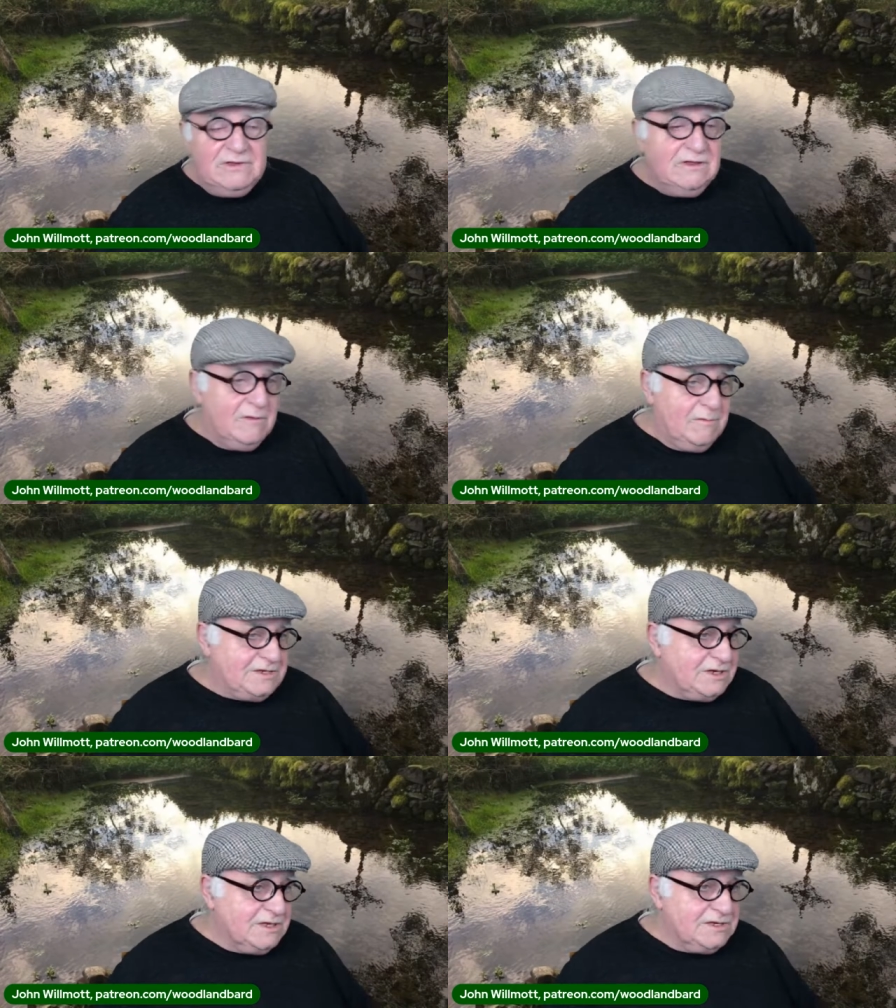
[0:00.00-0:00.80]
You know, I
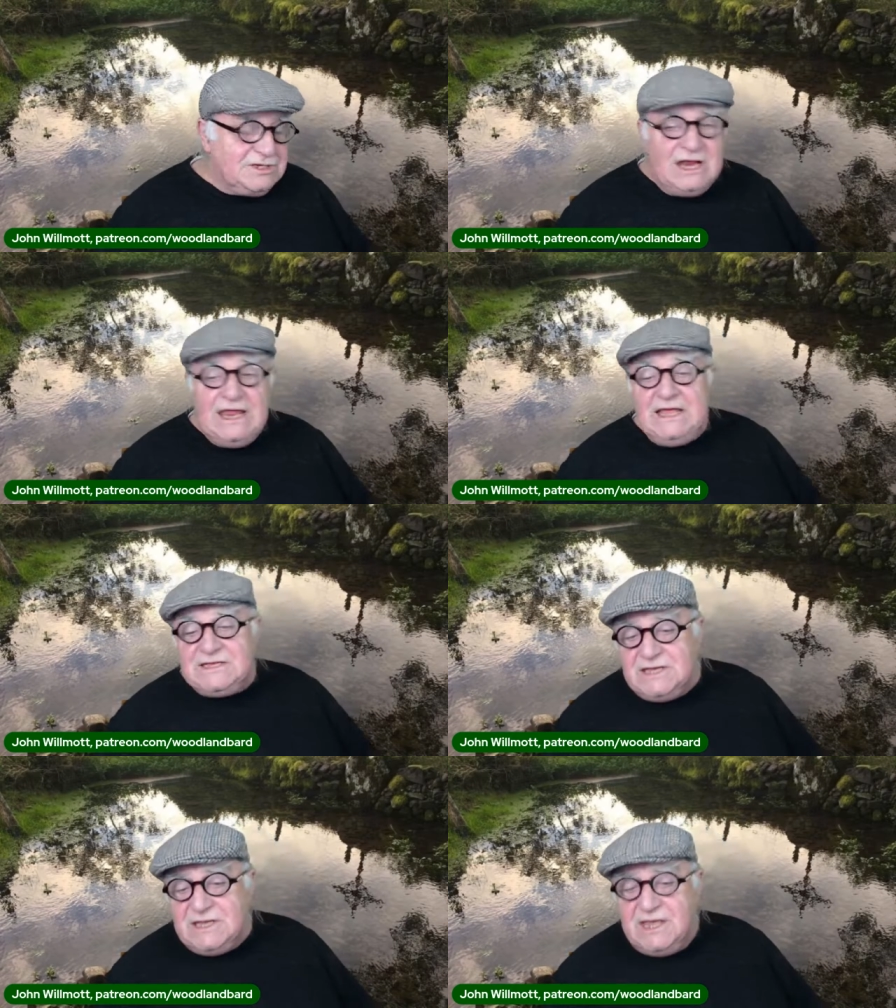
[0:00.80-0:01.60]
mentioned the
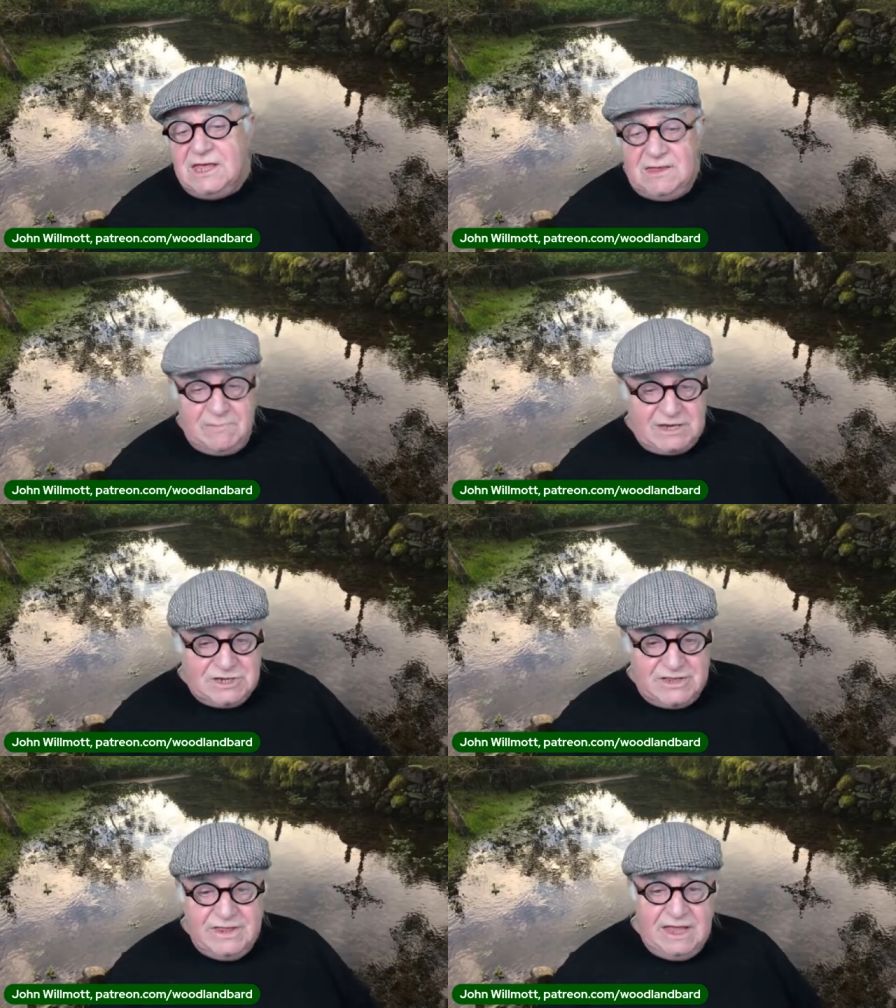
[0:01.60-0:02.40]
chelating,
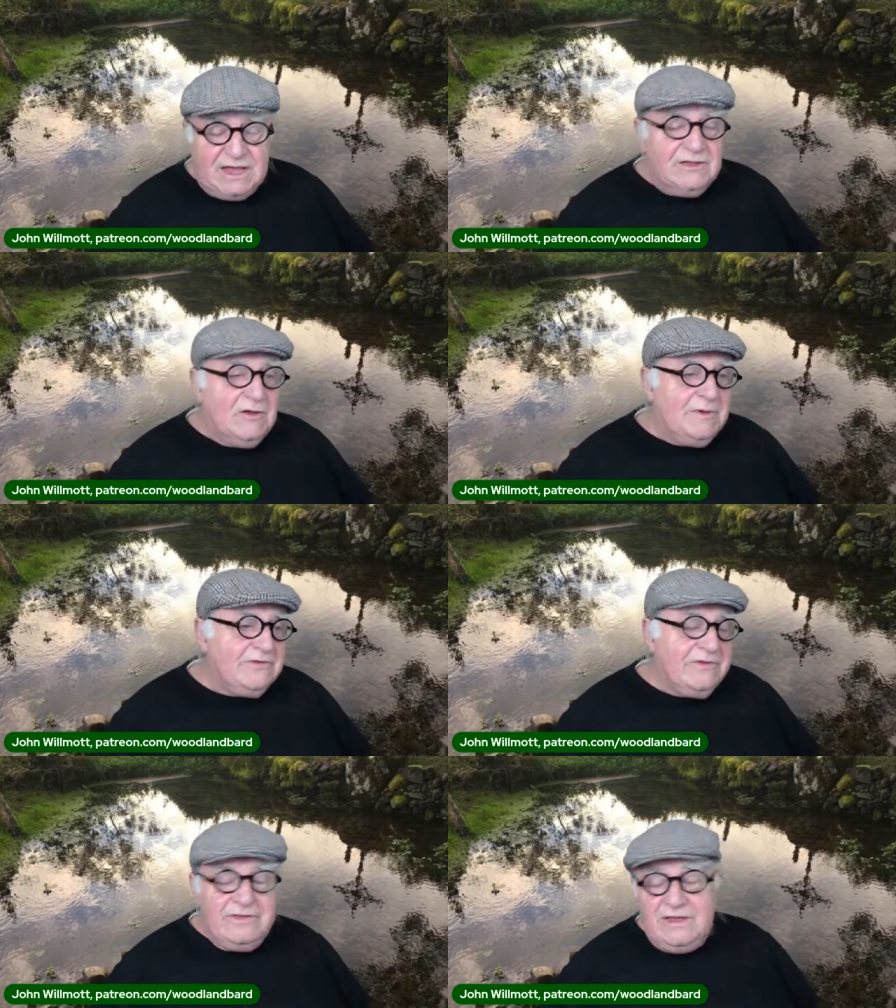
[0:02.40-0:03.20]
mentioned the
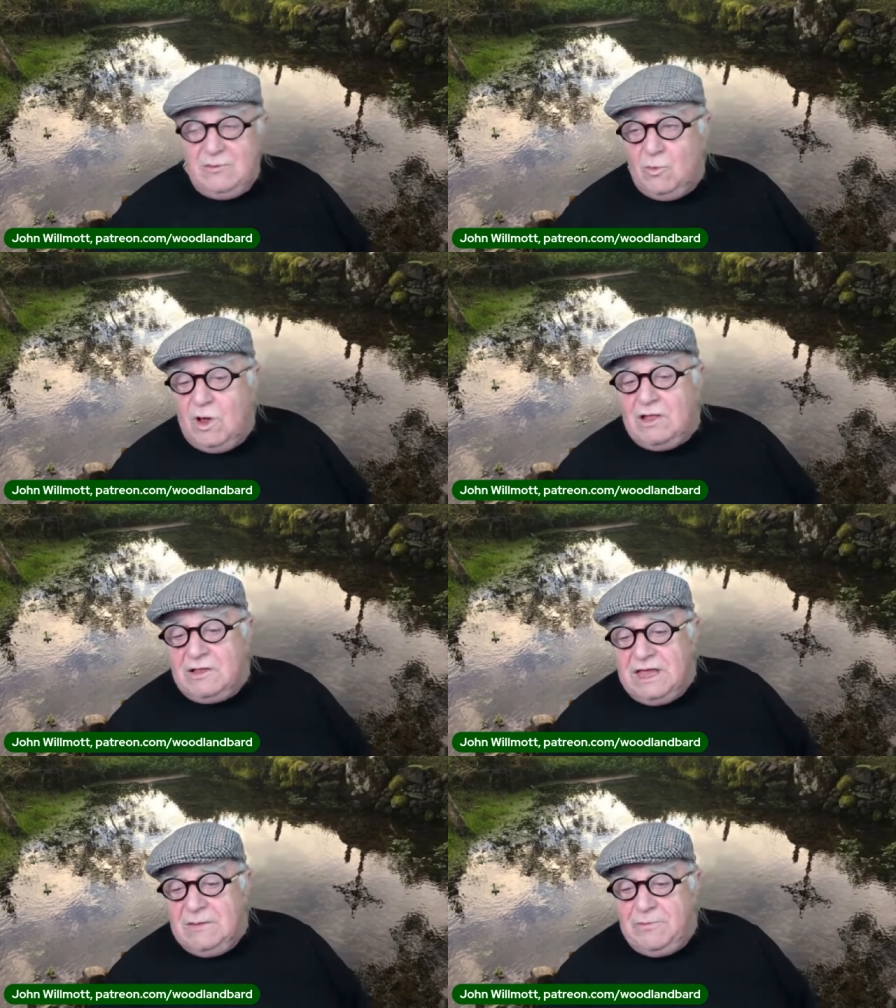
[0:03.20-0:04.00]
economics of the
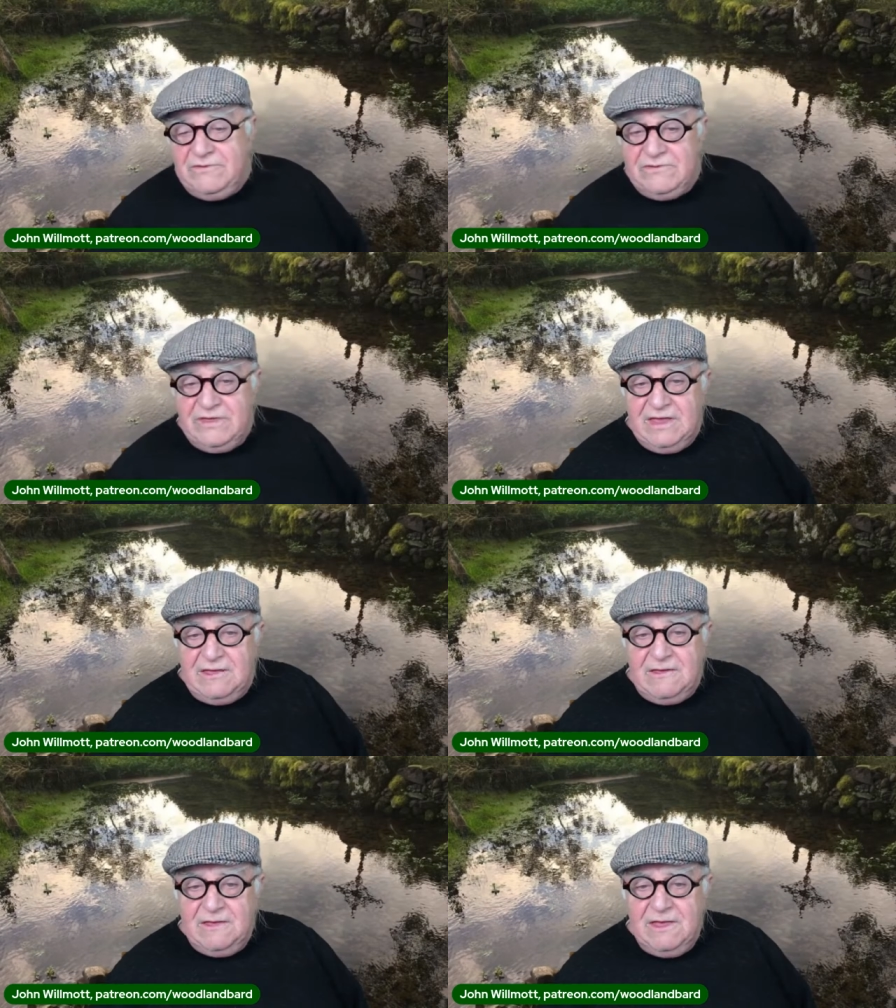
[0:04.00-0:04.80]
well keepers
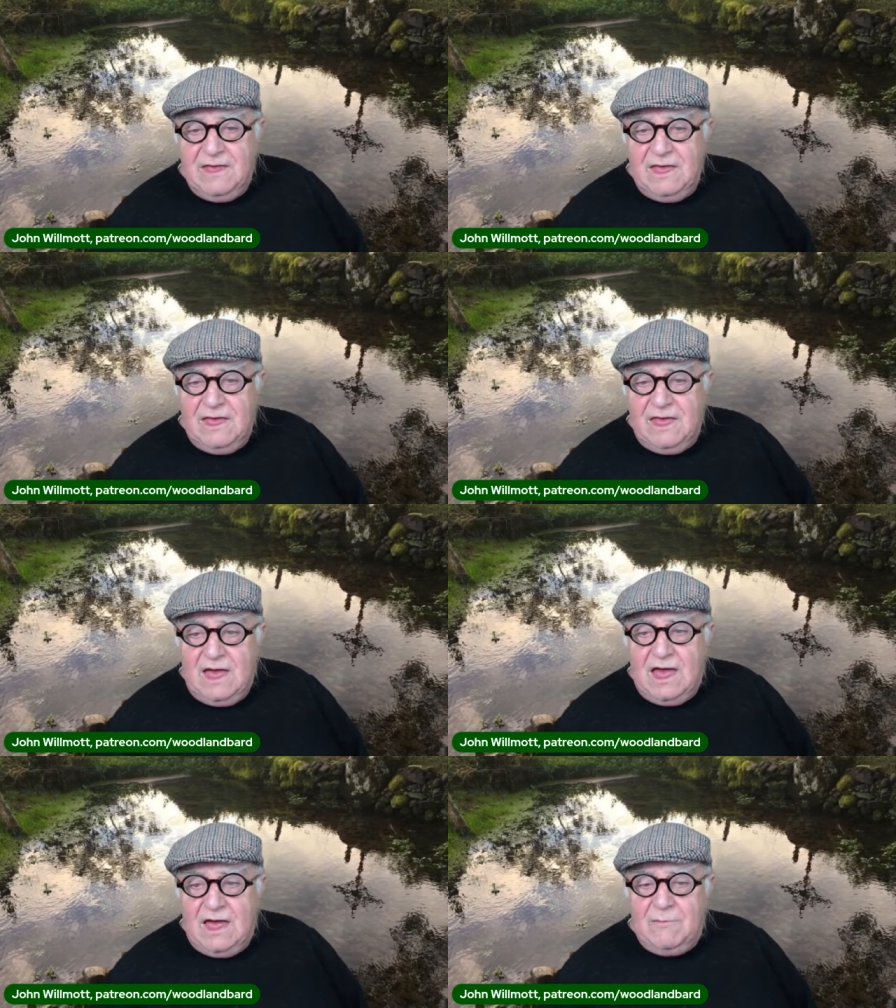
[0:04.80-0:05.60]
there,
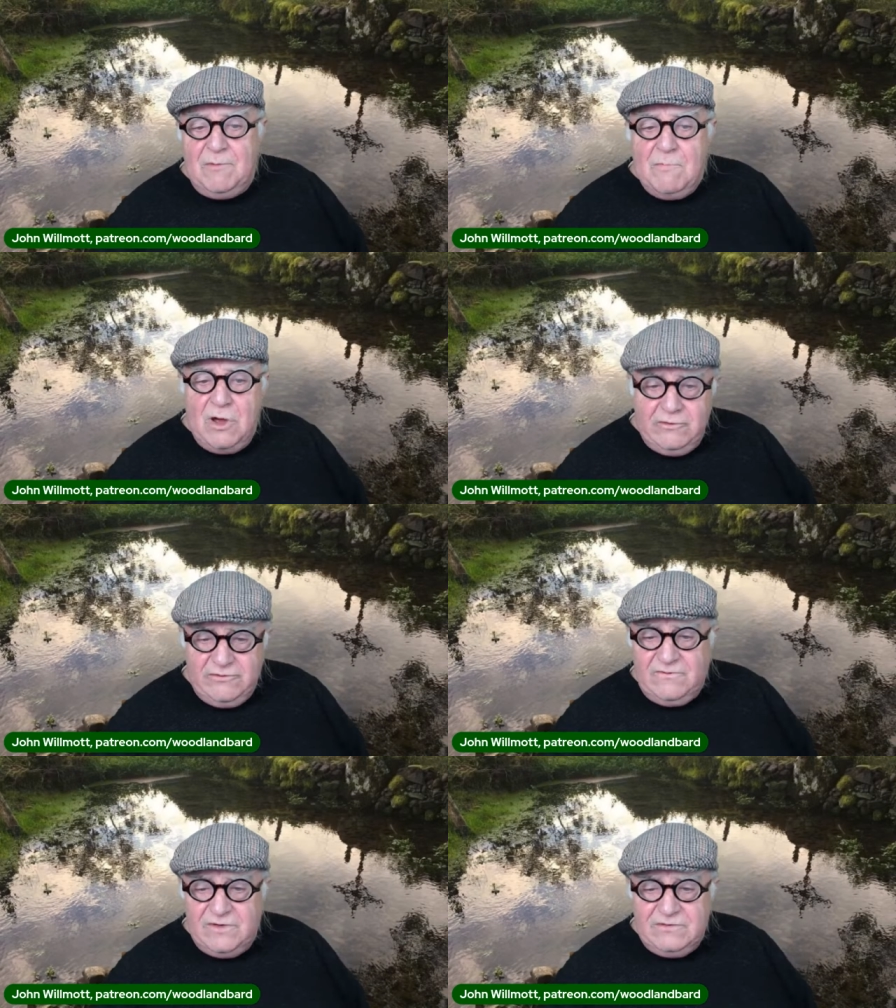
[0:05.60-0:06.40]
uh, but
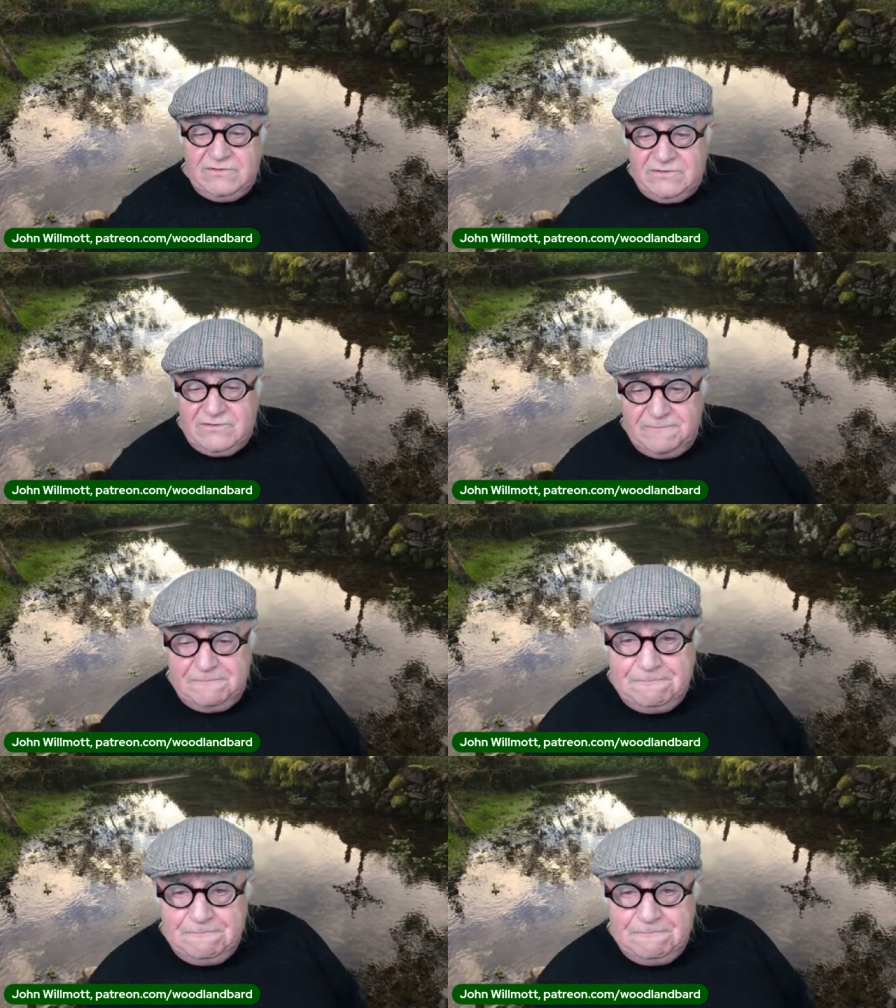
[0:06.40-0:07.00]
most of us,